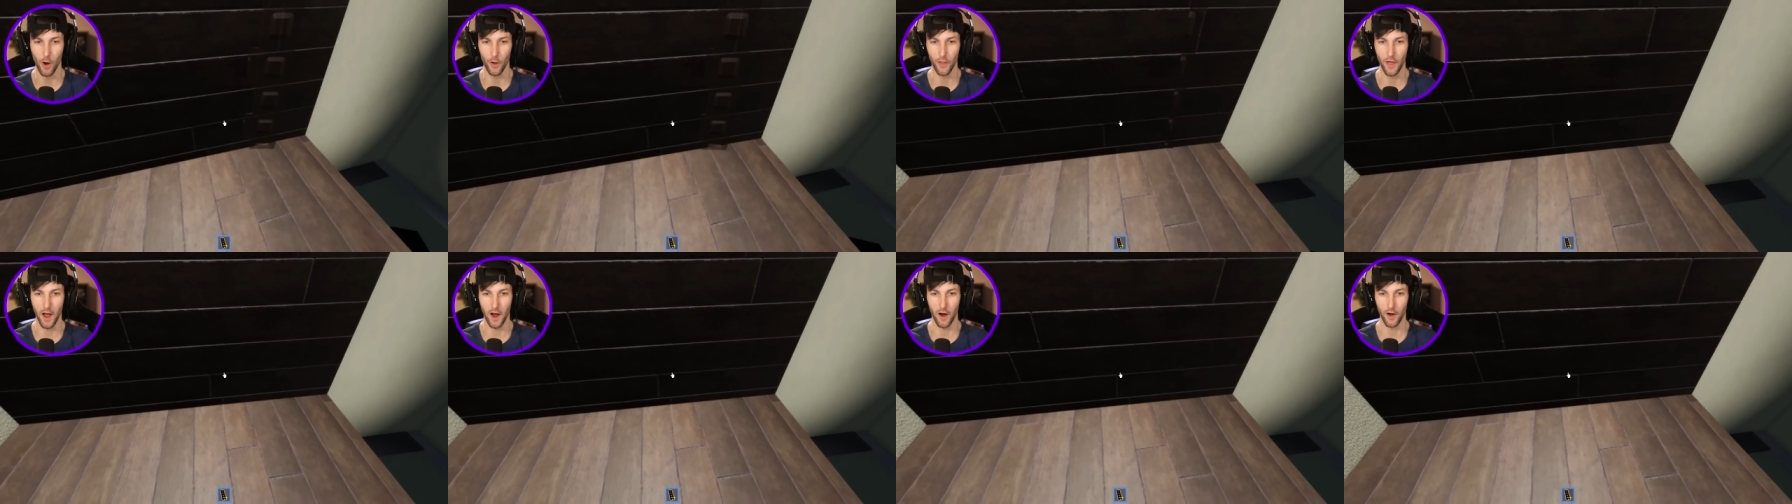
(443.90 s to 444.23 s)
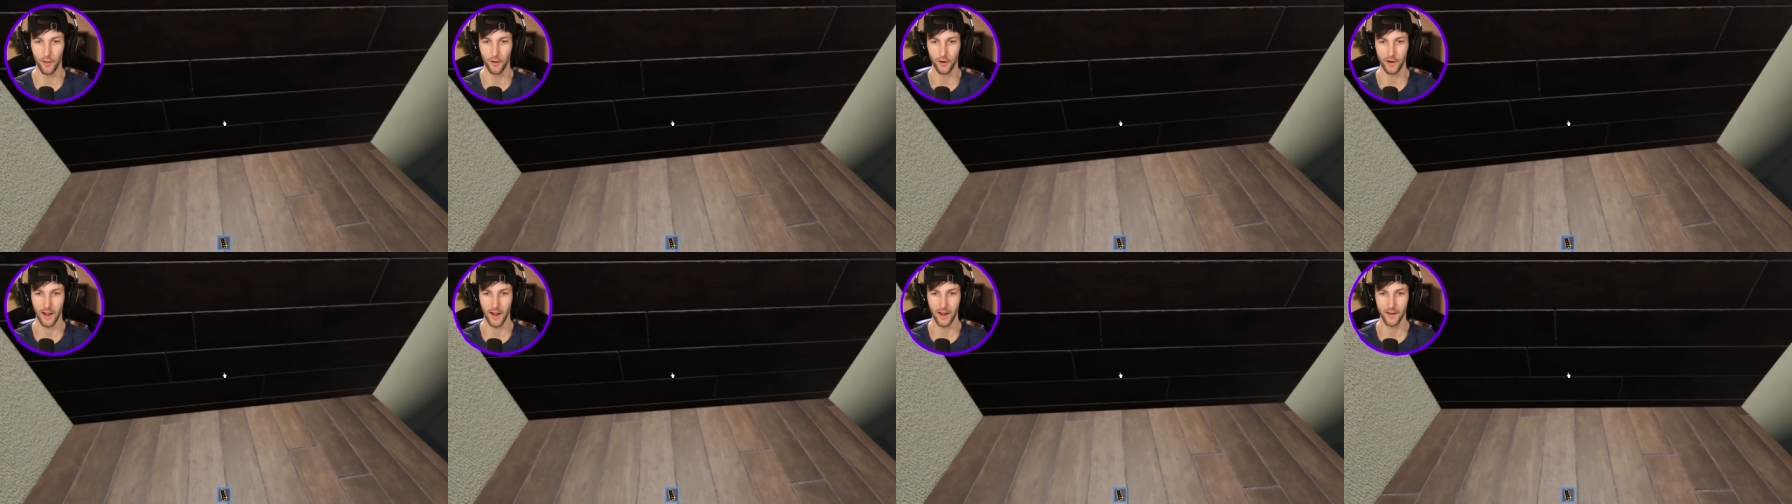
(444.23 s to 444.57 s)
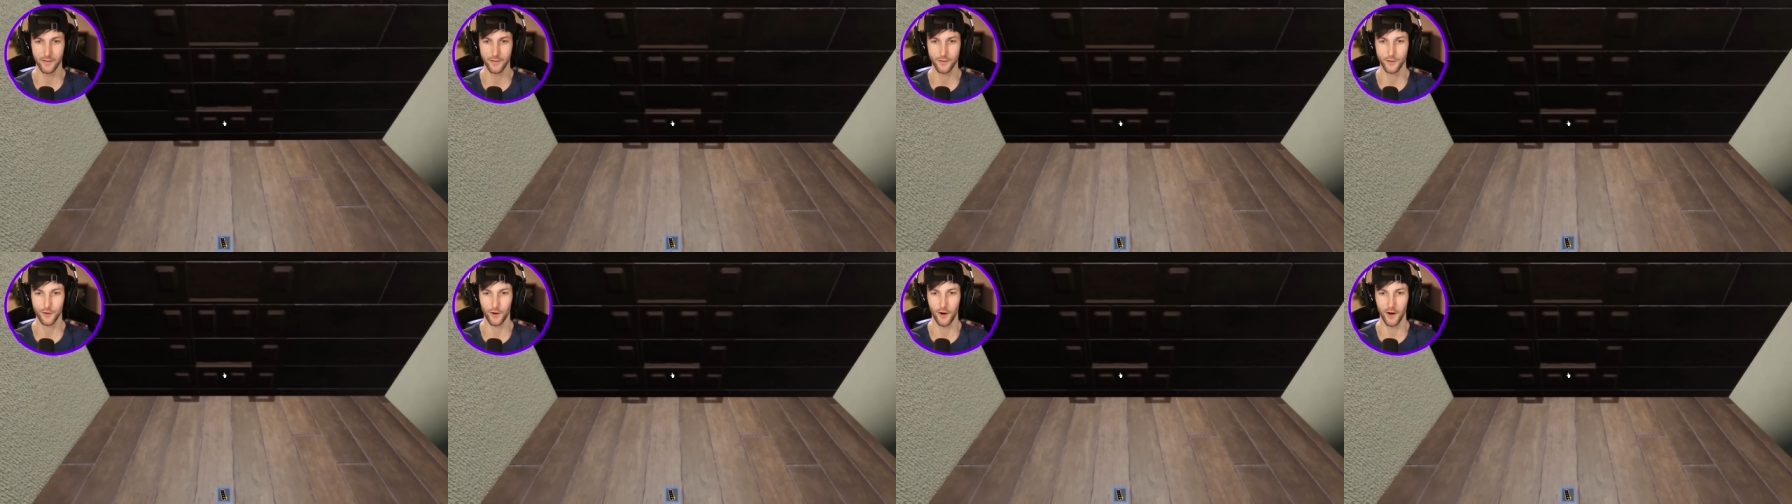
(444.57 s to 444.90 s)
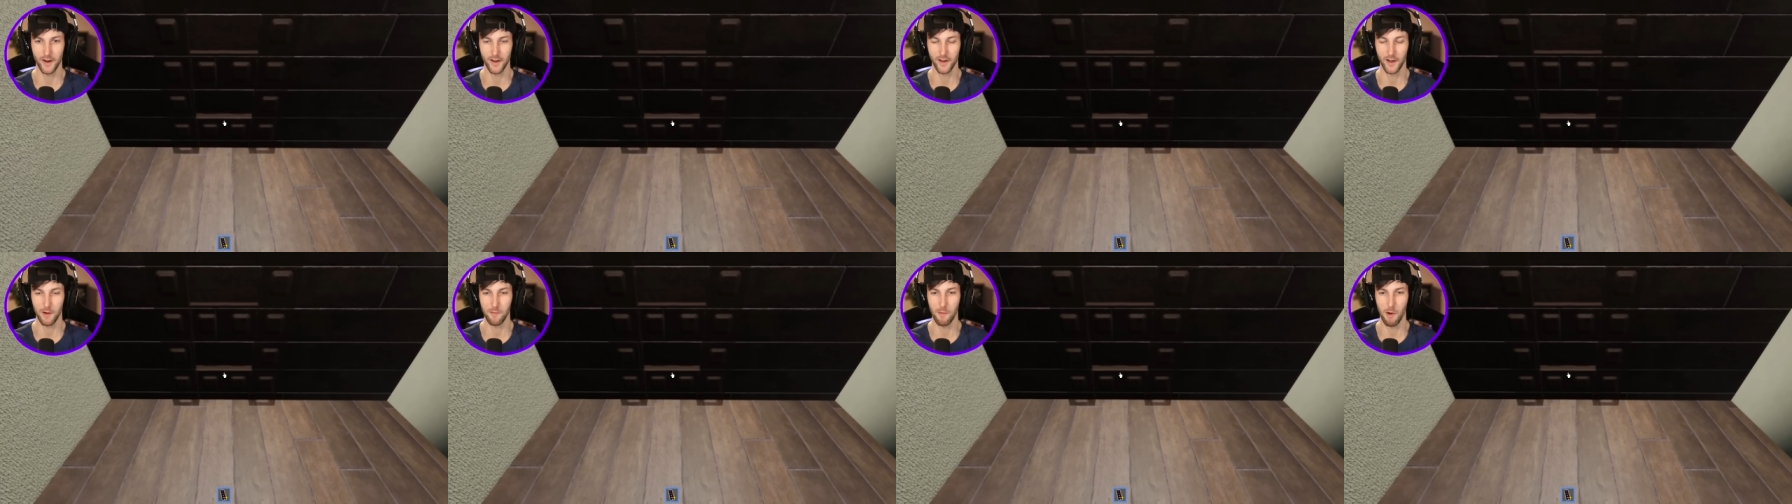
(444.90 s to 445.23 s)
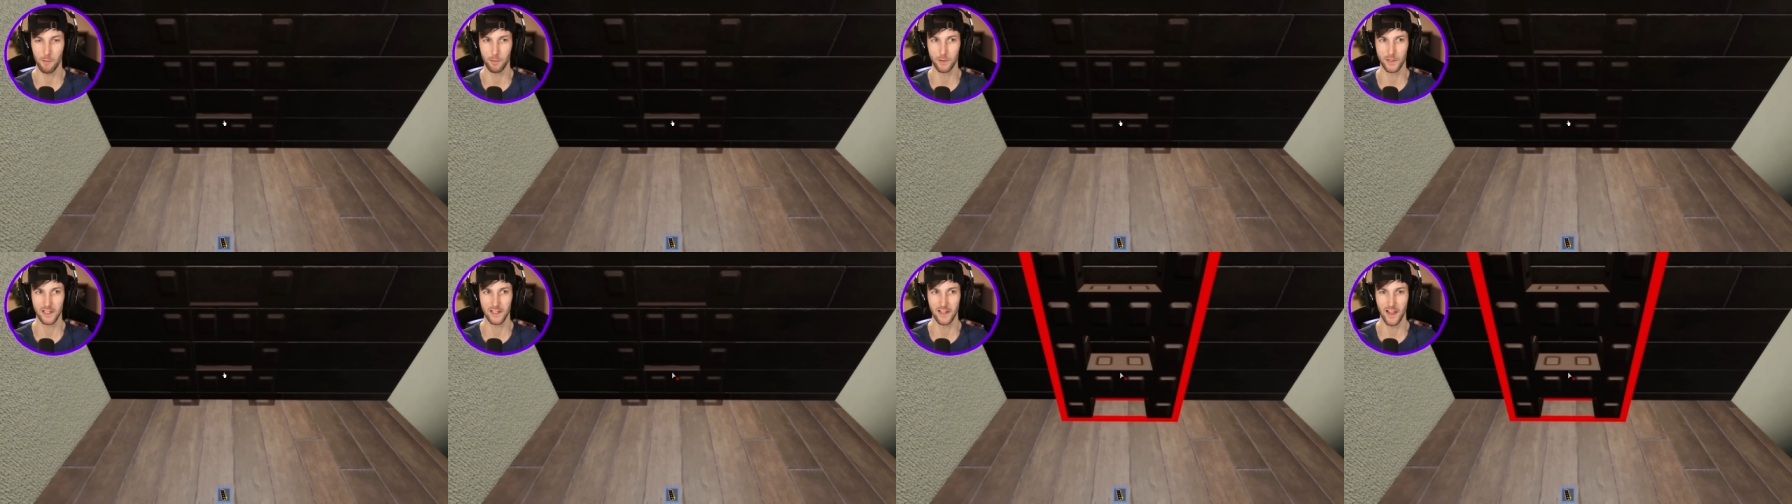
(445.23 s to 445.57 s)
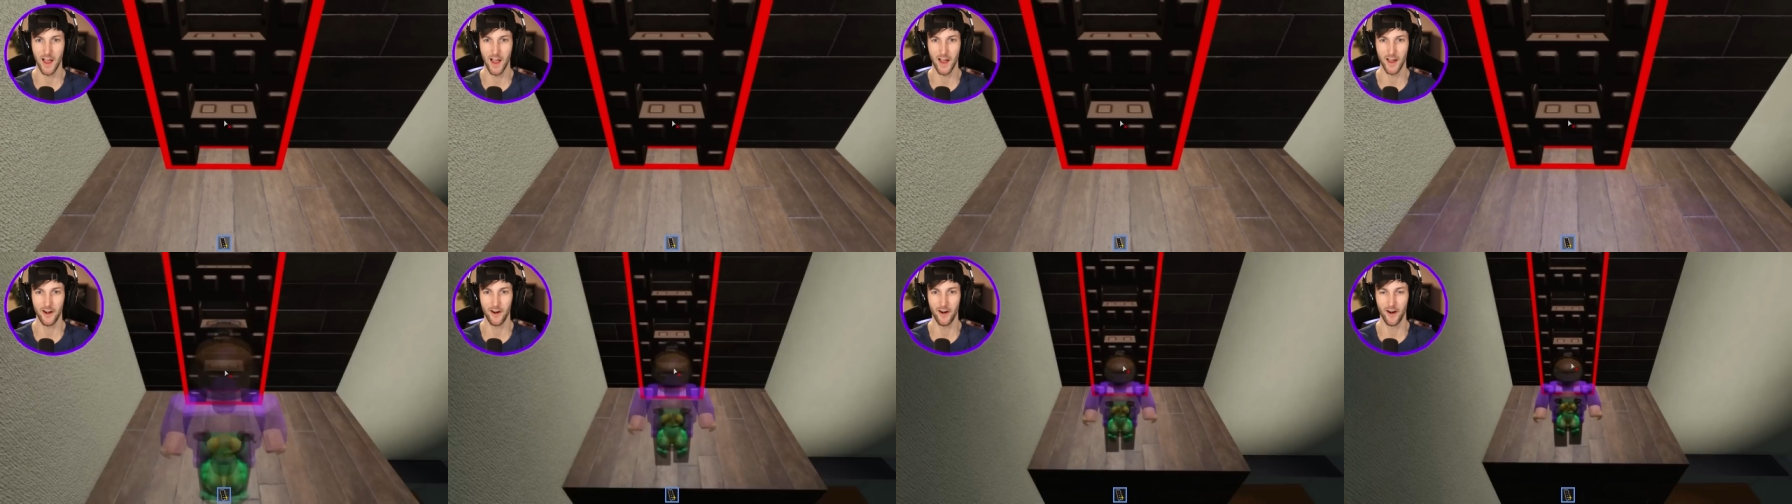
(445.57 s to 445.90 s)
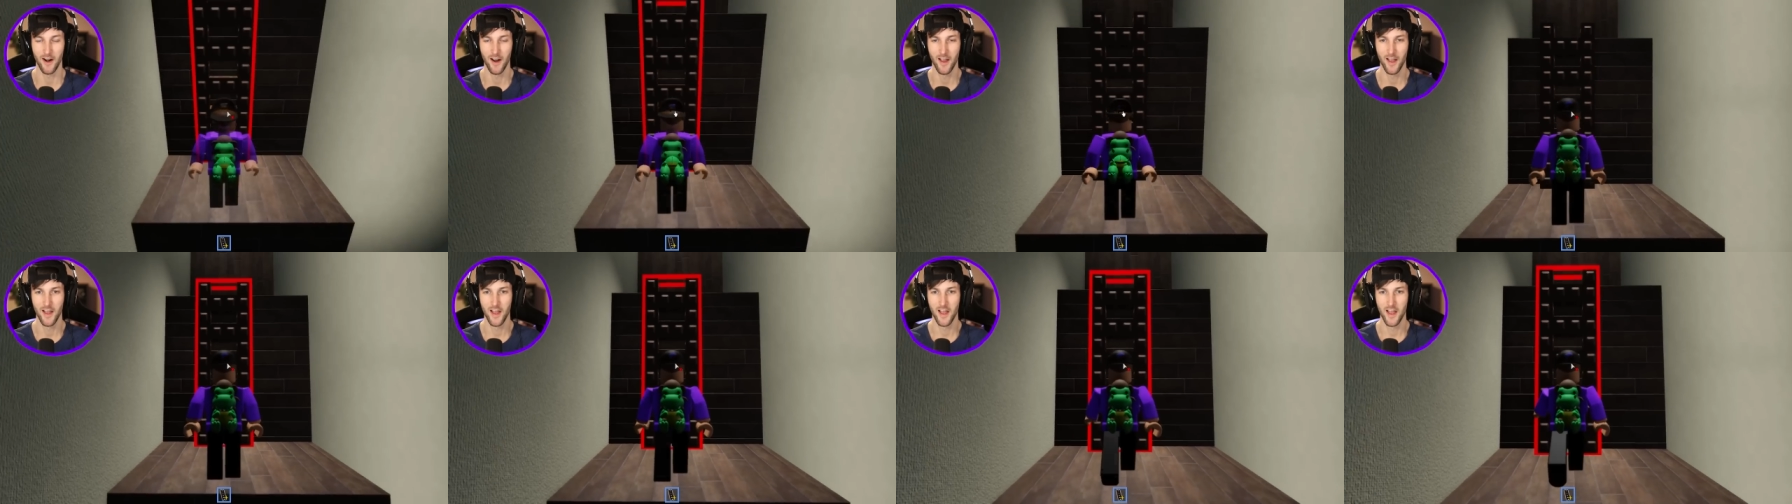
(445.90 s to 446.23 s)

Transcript: no, that other guy's trying to come up with the ladder.